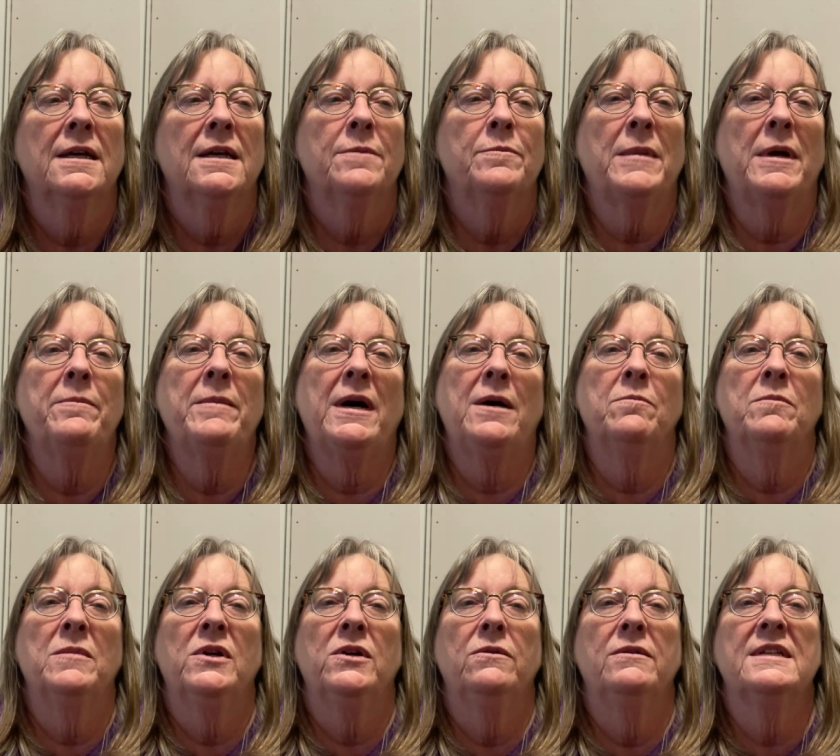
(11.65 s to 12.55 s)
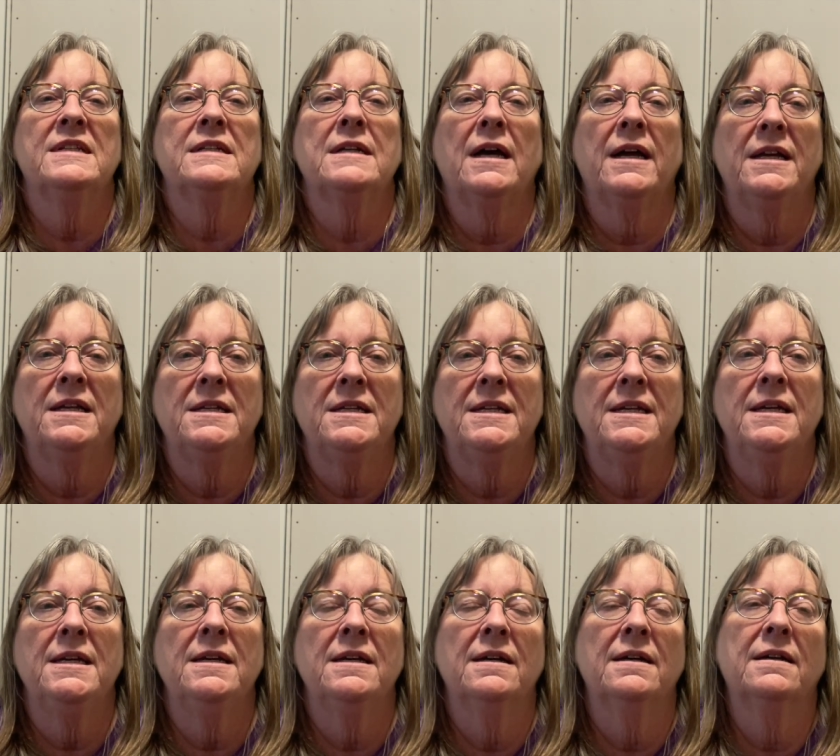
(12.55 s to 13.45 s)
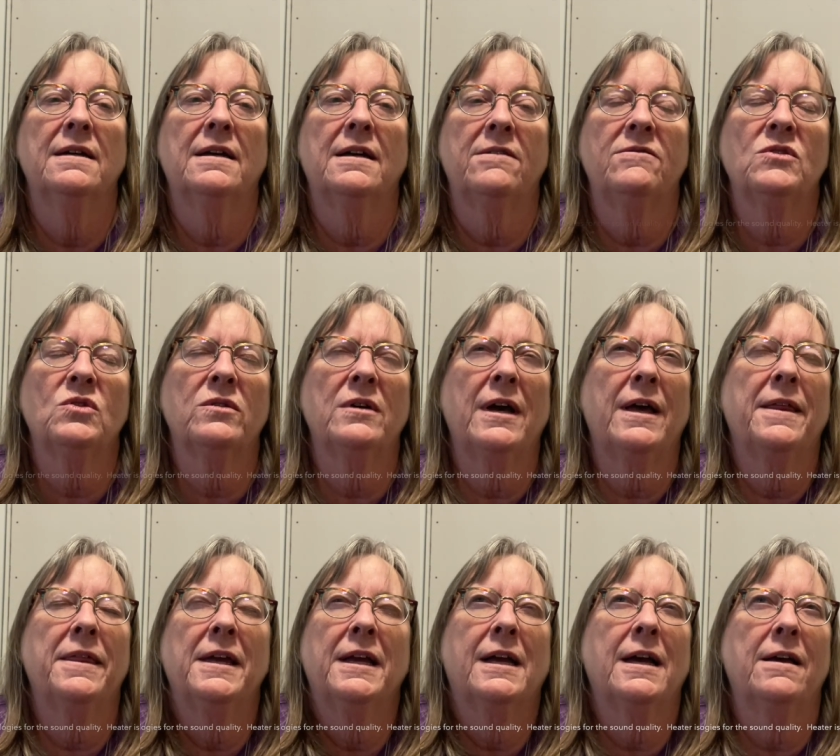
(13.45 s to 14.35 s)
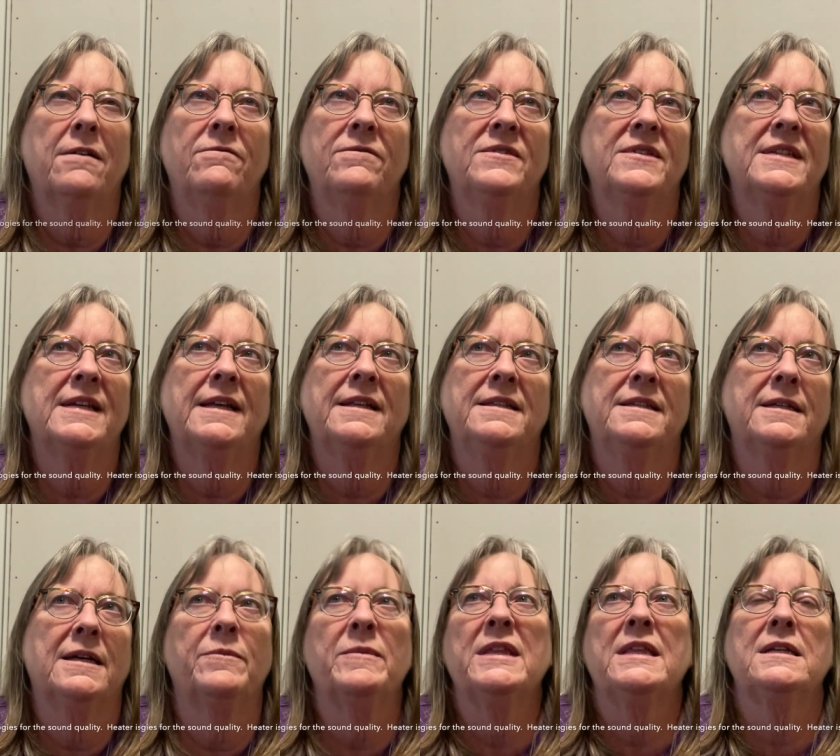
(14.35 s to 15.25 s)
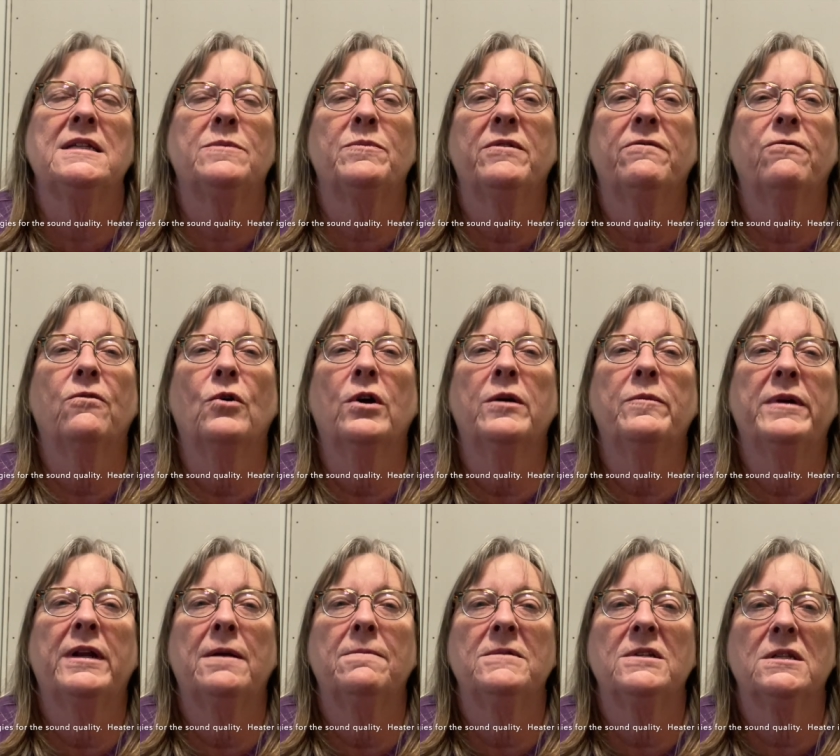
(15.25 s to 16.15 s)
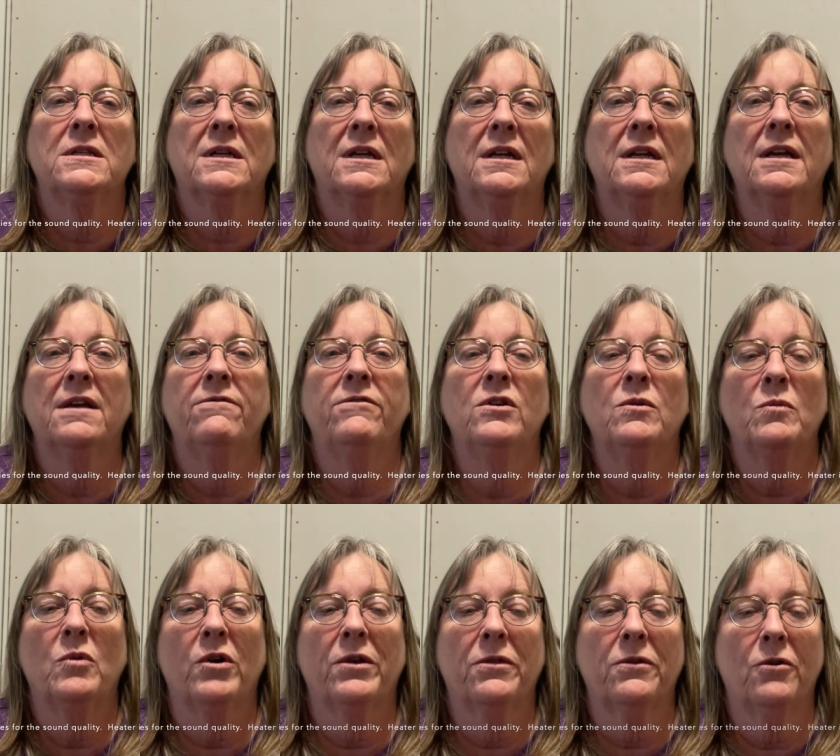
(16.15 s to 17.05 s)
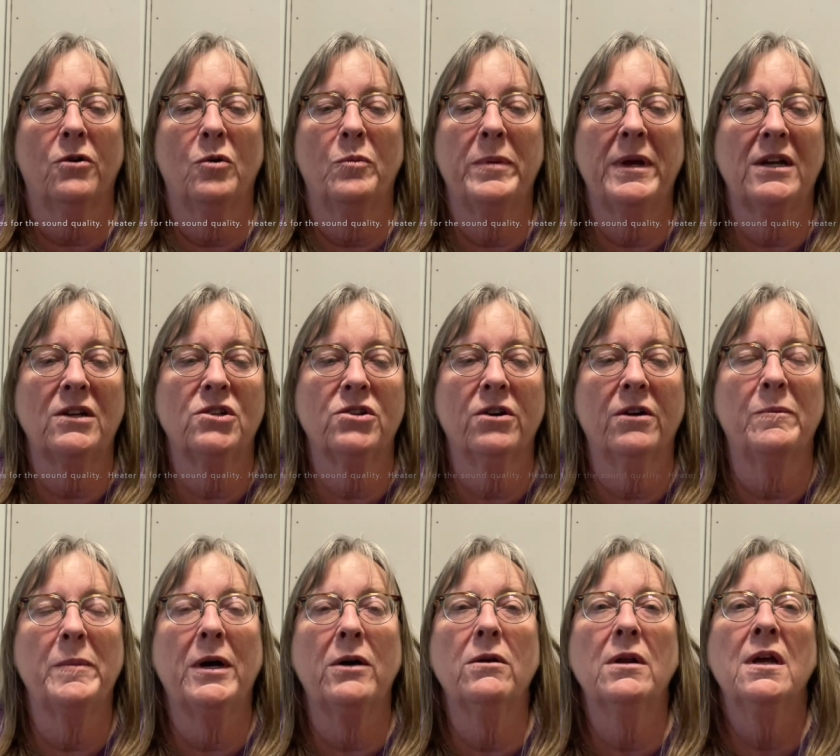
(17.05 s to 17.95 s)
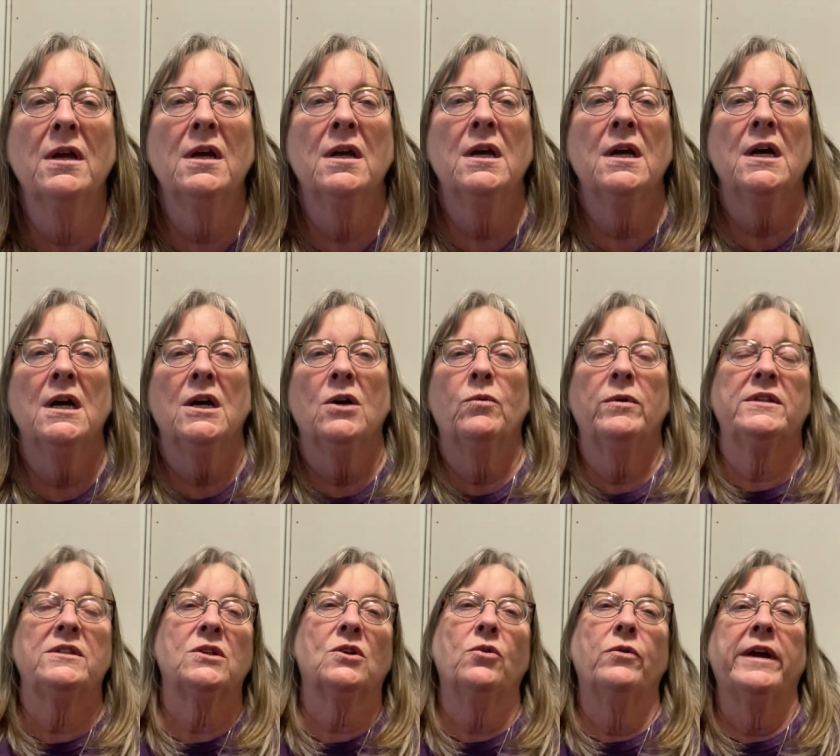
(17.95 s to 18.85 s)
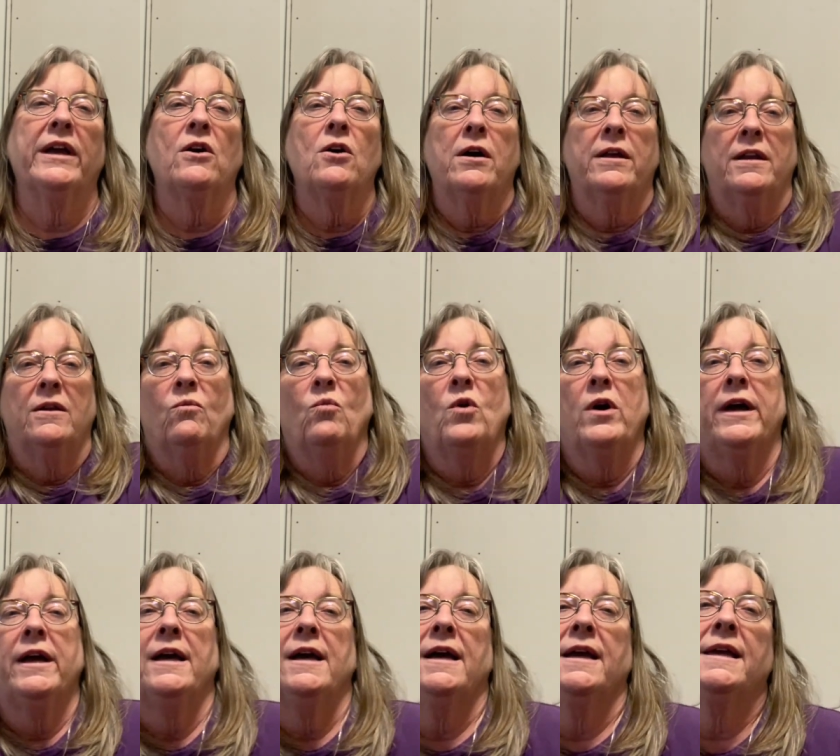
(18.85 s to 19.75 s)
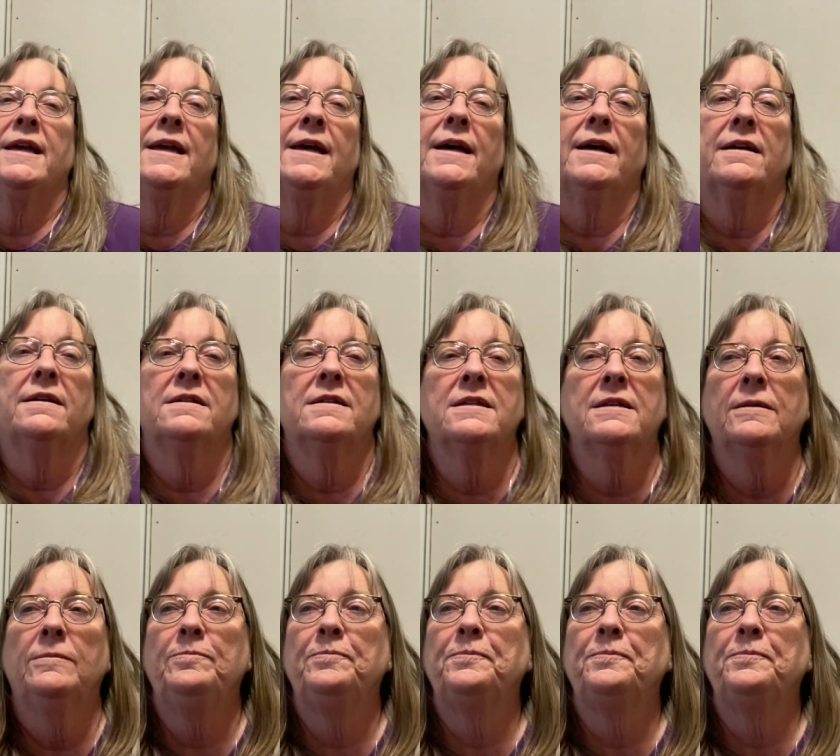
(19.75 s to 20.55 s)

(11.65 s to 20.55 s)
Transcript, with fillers: my mom, who is 90, I've, I think I've said some of this before, but I'm just going to give you a more thorough picture about what's going on and why I can't